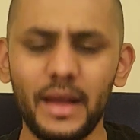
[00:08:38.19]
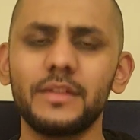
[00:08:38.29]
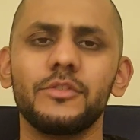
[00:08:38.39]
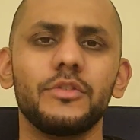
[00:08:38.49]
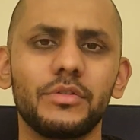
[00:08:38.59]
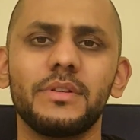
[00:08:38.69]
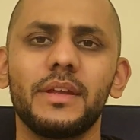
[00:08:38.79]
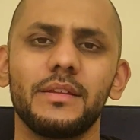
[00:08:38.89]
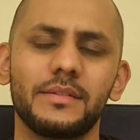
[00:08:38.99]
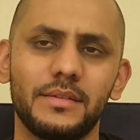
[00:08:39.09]
and you should
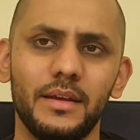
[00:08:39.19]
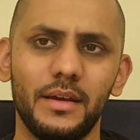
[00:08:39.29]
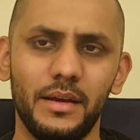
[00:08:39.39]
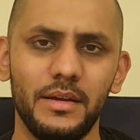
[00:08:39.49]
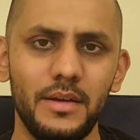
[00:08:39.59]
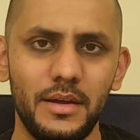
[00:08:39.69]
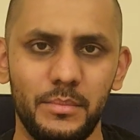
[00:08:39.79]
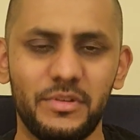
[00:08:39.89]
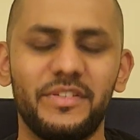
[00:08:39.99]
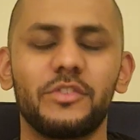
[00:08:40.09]
take
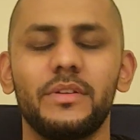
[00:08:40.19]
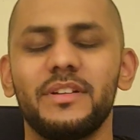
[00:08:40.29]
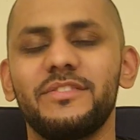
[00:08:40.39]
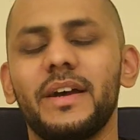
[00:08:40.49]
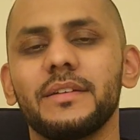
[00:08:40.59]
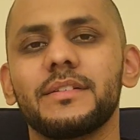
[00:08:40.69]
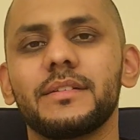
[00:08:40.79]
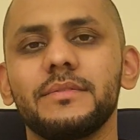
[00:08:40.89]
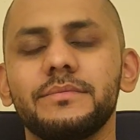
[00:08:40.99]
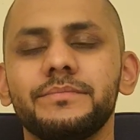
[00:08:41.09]
professional
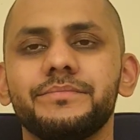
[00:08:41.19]
advice.